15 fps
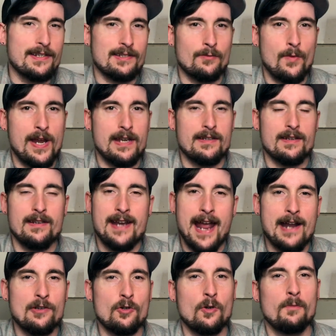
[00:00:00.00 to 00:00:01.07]
sweet,
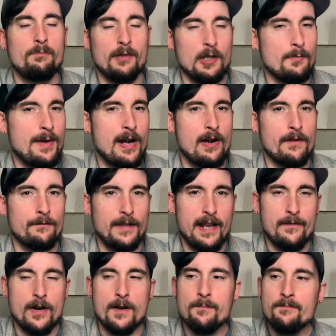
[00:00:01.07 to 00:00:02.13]
natural blueberry
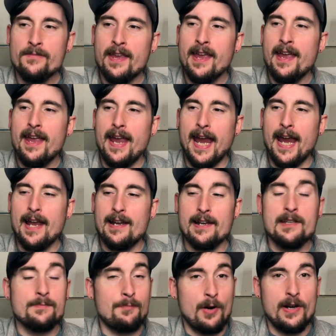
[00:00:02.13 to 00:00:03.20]
flavor, and it
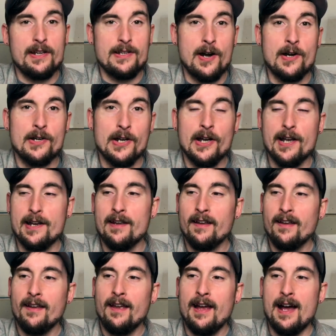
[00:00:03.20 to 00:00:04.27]
is pretty darn good.
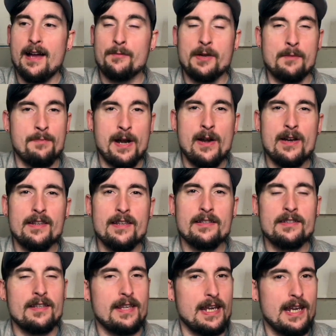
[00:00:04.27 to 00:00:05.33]
Comparing this
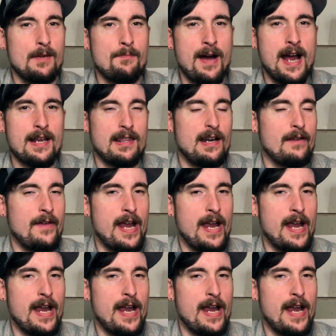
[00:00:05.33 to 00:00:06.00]
to the EPOK that I've